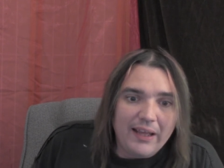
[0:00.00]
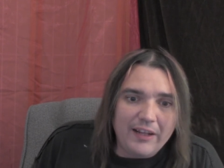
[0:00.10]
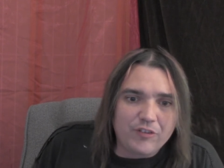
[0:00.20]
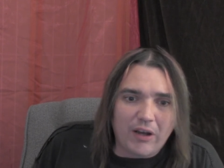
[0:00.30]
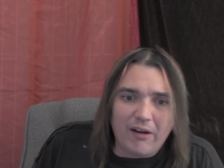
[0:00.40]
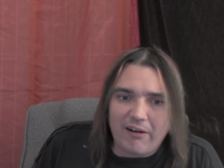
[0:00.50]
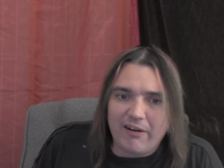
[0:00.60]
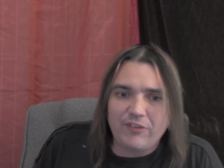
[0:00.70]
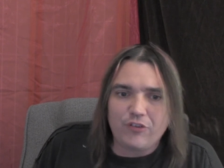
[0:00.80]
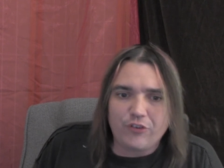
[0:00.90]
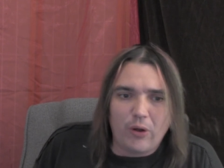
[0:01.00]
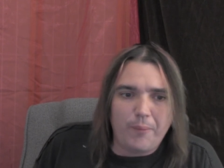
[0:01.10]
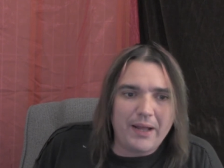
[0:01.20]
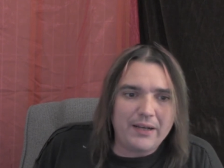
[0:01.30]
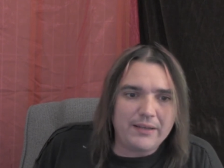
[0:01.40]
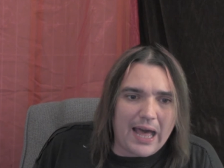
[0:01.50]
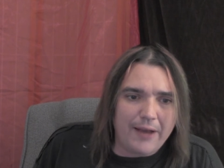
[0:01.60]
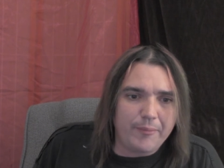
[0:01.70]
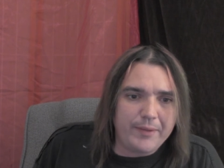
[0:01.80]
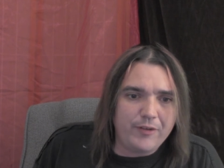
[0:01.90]
It's our heart and soul. My
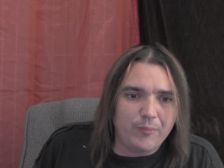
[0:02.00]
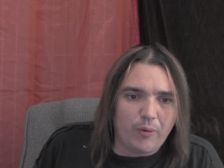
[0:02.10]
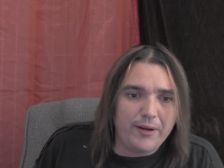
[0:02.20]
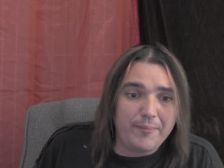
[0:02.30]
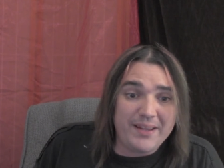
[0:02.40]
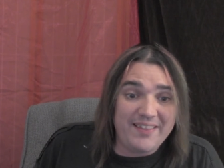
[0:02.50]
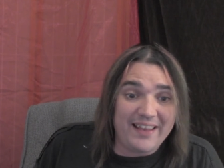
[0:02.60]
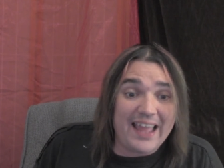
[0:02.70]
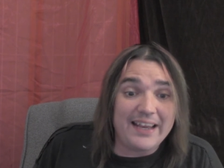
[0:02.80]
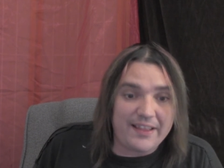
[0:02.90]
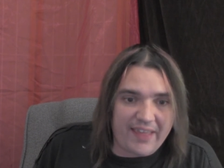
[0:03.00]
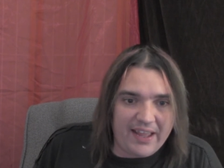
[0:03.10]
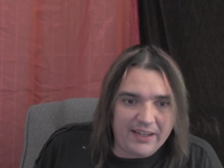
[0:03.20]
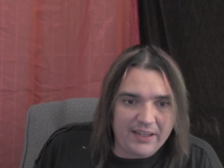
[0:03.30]
daughter means more to me than anything.